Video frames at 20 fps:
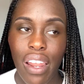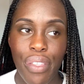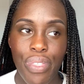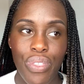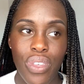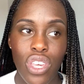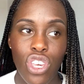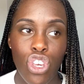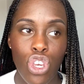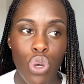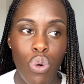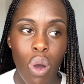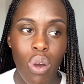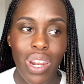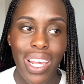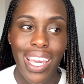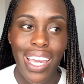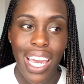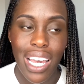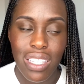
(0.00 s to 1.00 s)
I think you
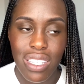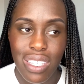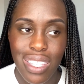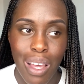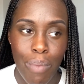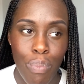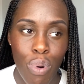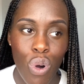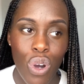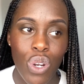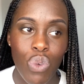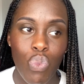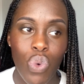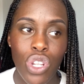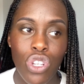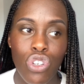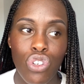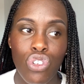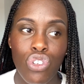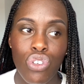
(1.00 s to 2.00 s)
only get to that point
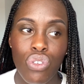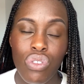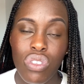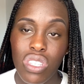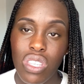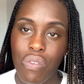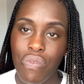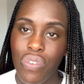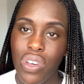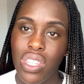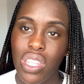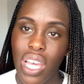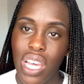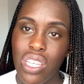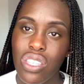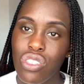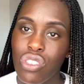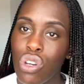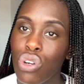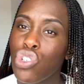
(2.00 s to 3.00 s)
when you do something that
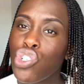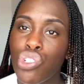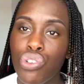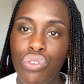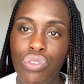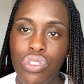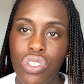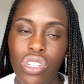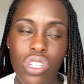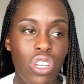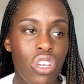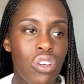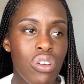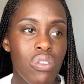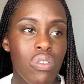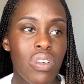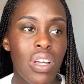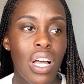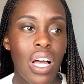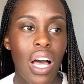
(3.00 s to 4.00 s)
is so true to
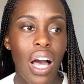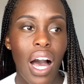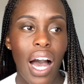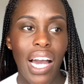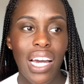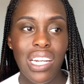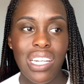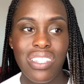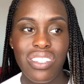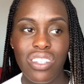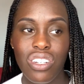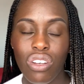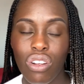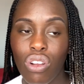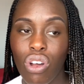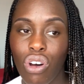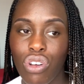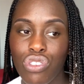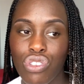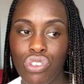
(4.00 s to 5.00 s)
you. I listen a
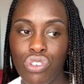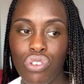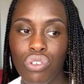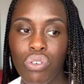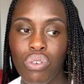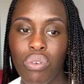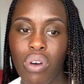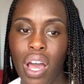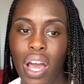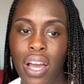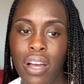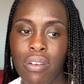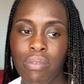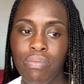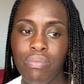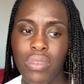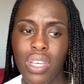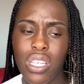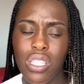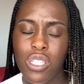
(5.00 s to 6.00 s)
lot to
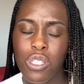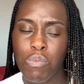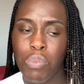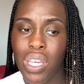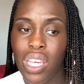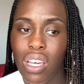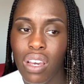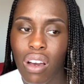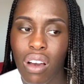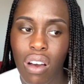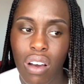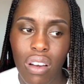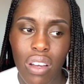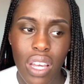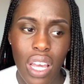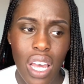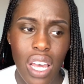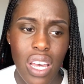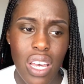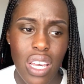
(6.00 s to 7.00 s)
a speaker,
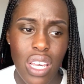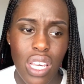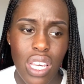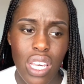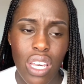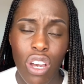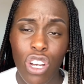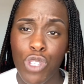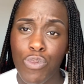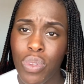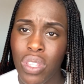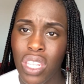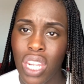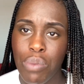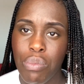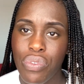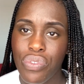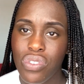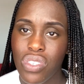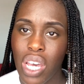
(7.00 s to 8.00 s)
he goes by the
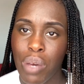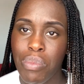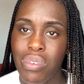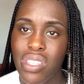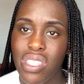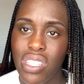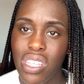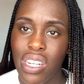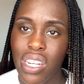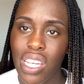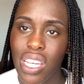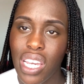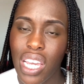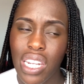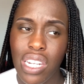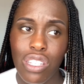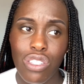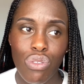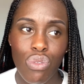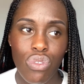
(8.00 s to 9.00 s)
name of Simon Sinek,
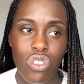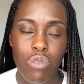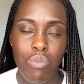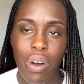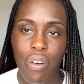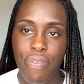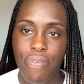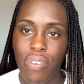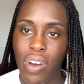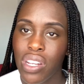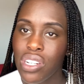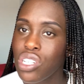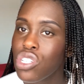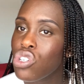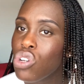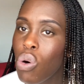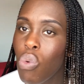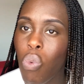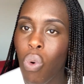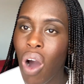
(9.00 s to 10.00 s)
and he talks about finding
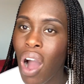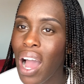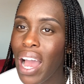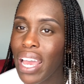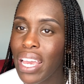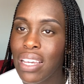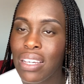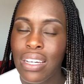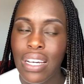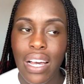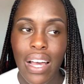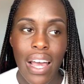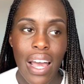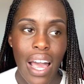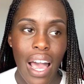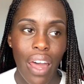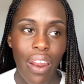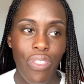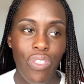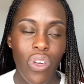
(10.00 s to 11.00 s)
your why.
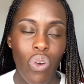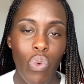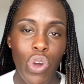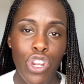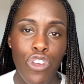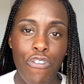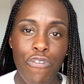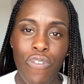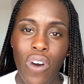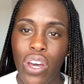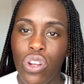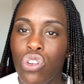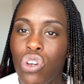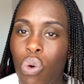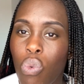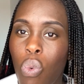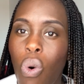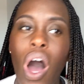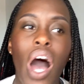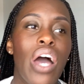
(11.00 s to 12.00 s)
And I think when you find
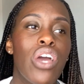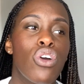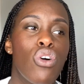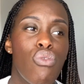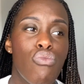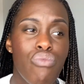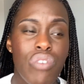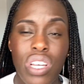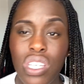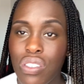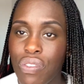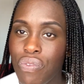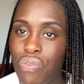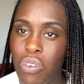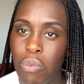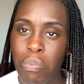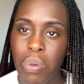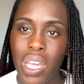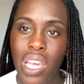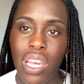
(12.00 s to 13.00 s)
your why, your reason
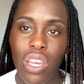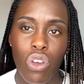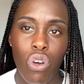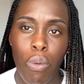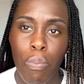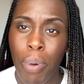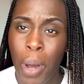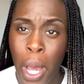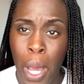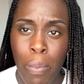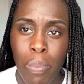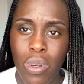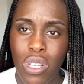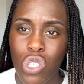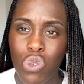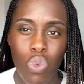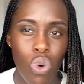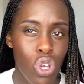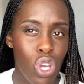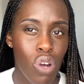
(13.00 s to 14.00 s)
for being, your
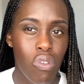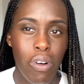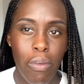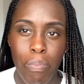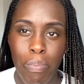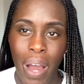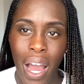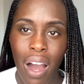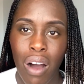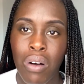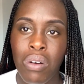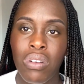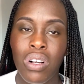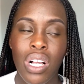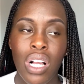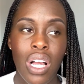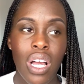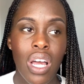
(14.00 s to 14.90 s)
purpose, what you're about,